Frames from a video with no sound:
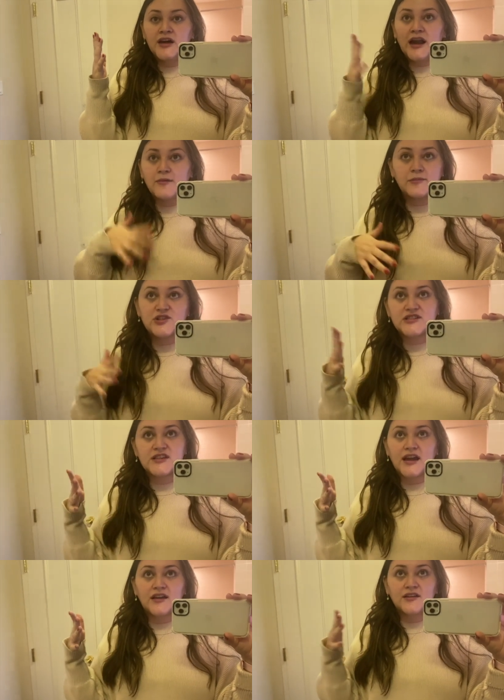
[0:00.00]
I remember just
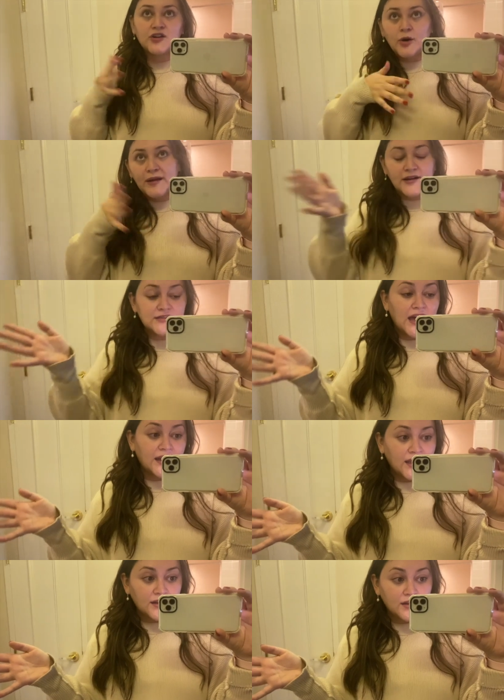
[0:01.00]
like going outside
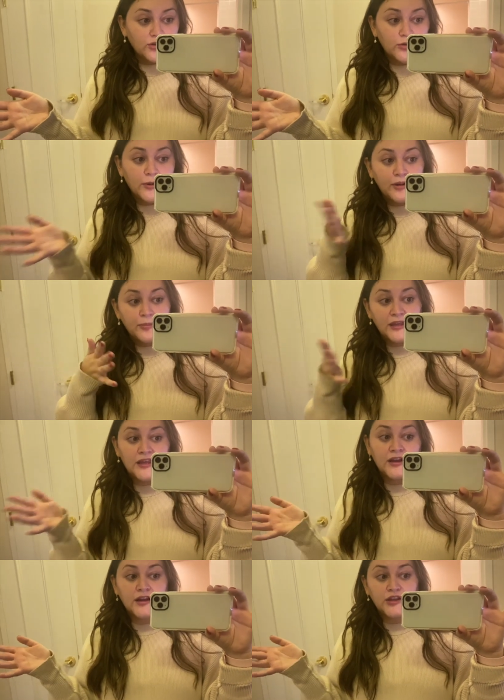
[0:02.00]
and getting an Uber, but
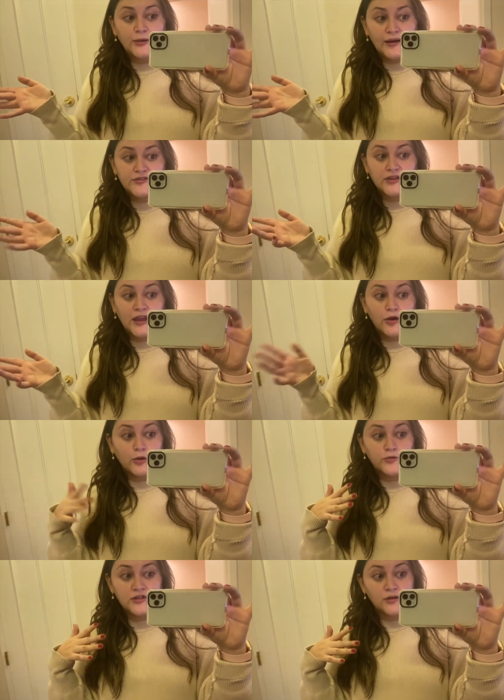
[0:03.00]
here you have to like
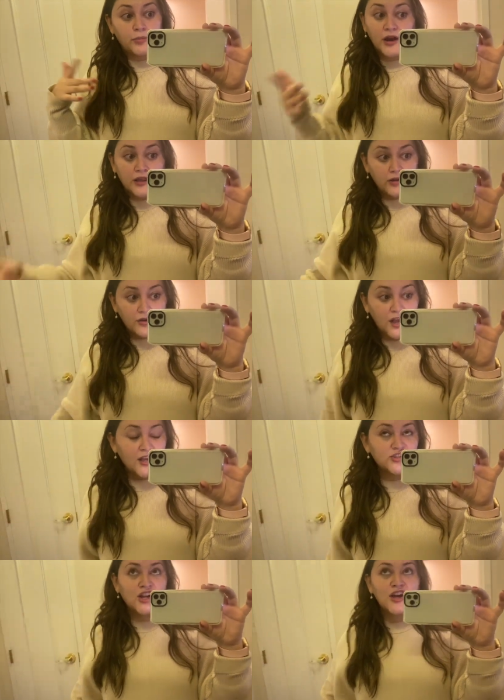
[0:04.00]
go to the parking garage.